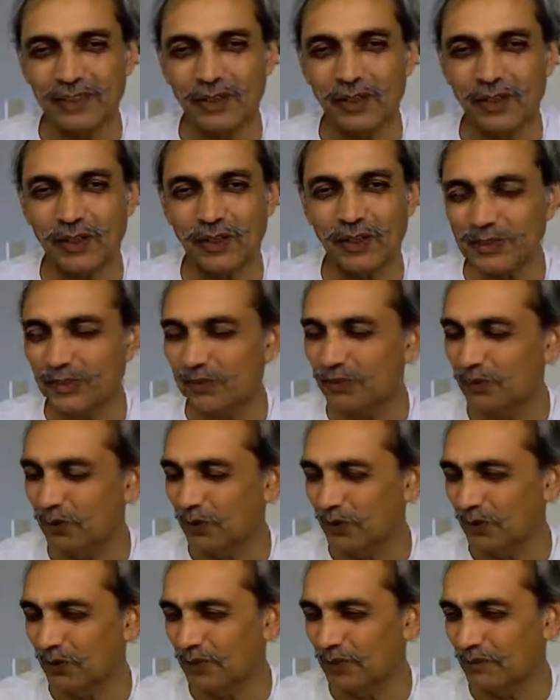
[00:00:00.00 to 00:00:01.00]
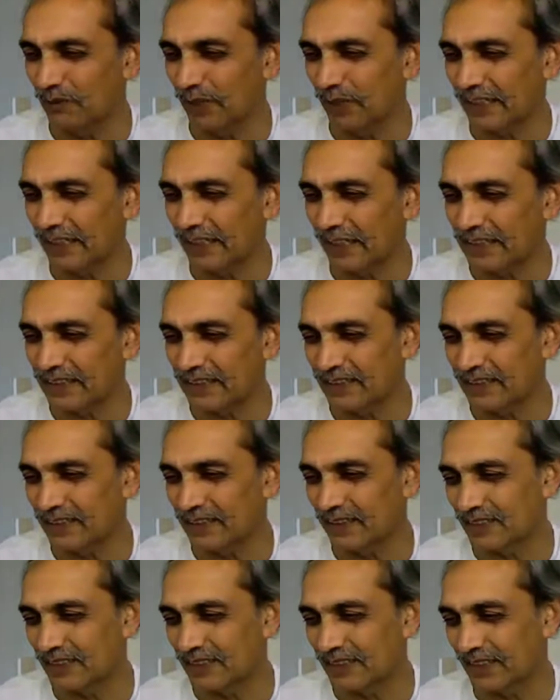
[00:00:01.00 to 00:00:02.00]
on the phone, my highest
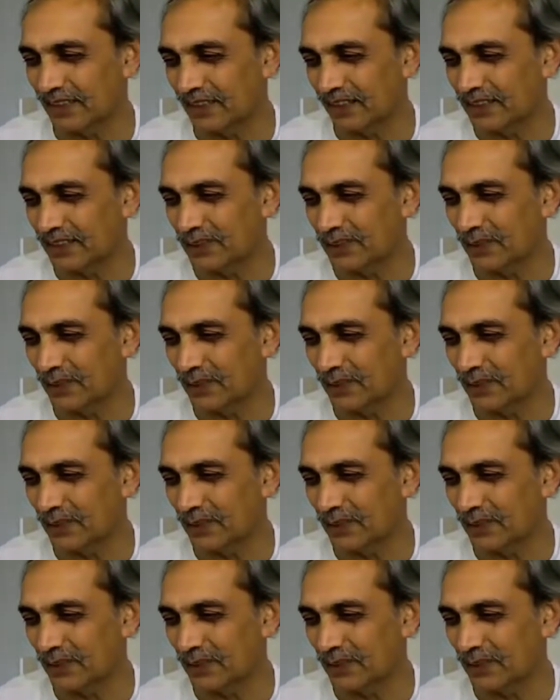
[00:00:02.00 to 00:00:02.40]
namaskars